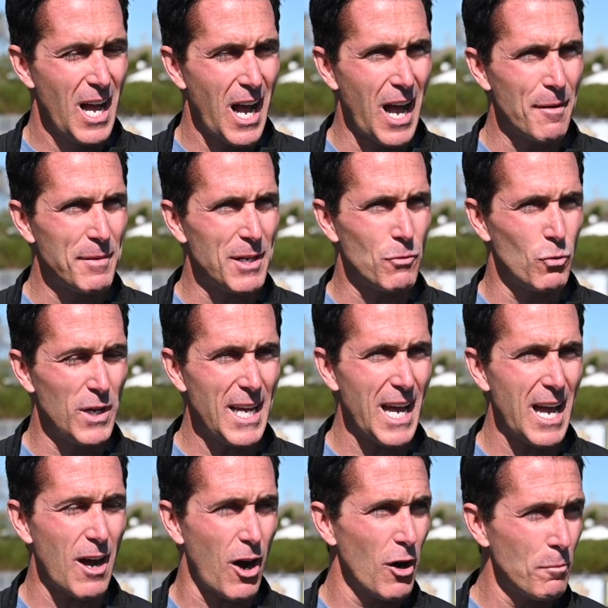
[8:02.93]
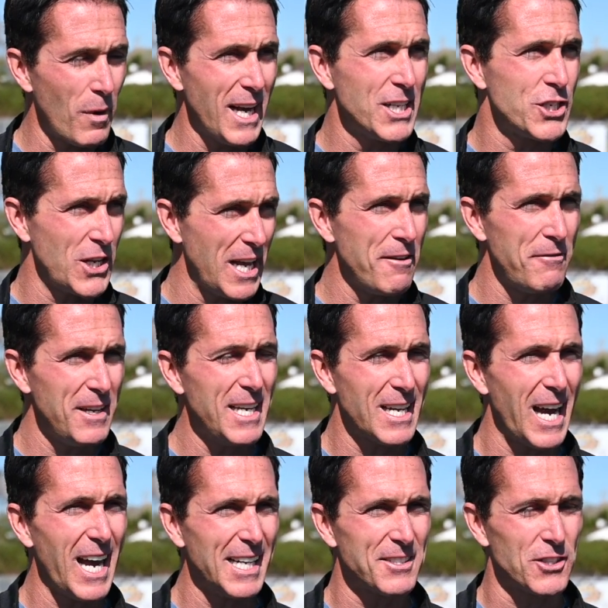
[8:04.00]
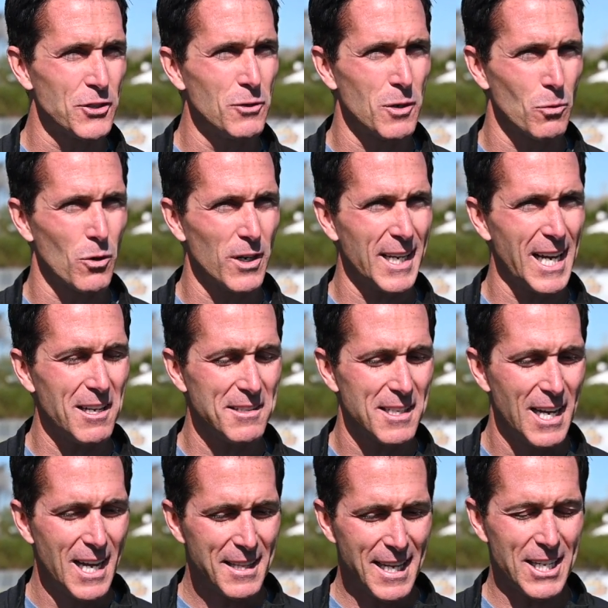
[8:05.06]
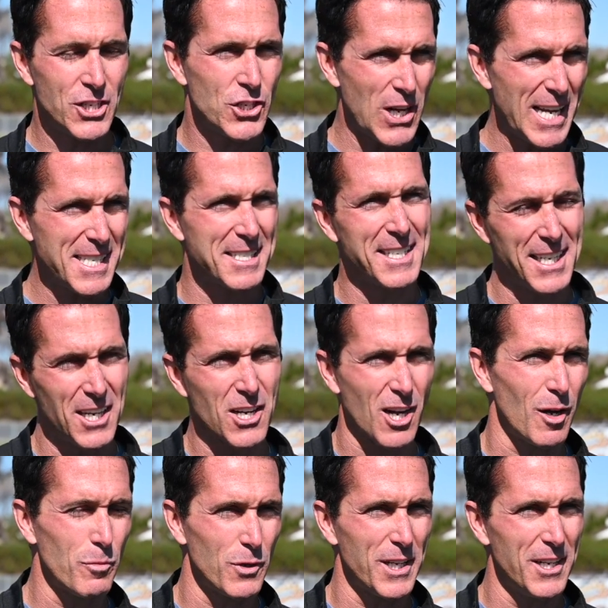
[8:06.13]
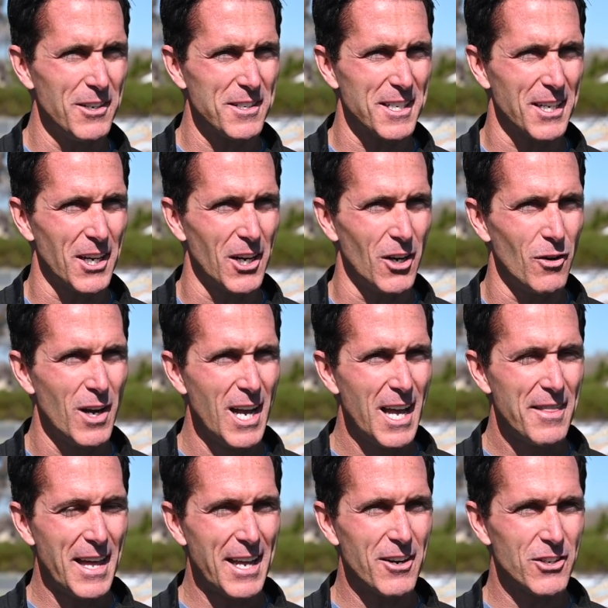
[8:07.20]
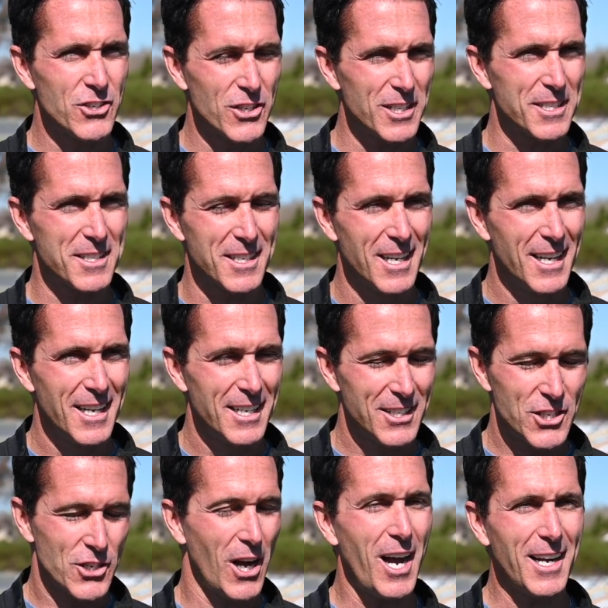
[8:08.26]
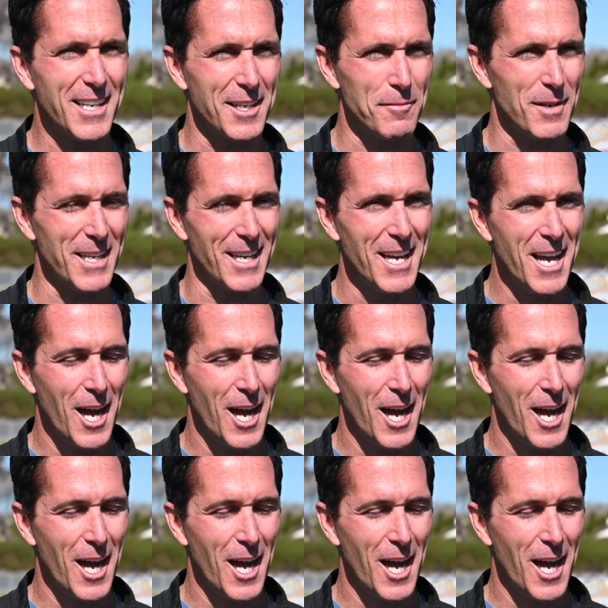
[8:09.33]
I mean, my JV guys are doing workouts that Jace did a couple years ago that are just shocking me.